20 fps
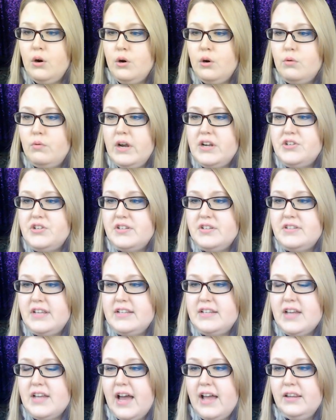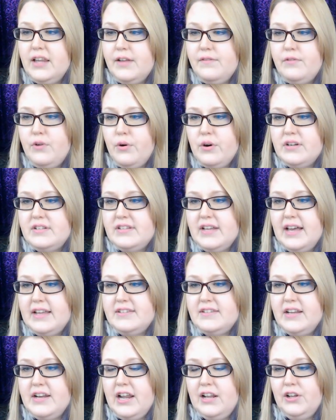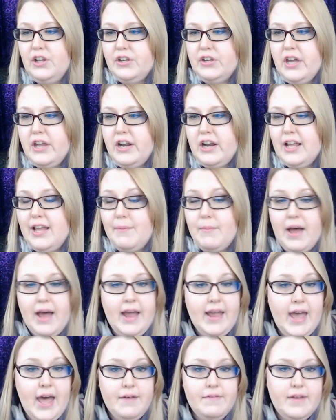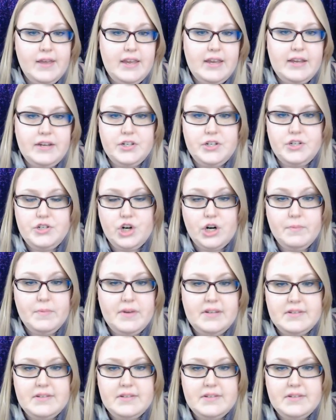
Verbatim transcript: Rachel says, I love corsets and I look good in them. I have a German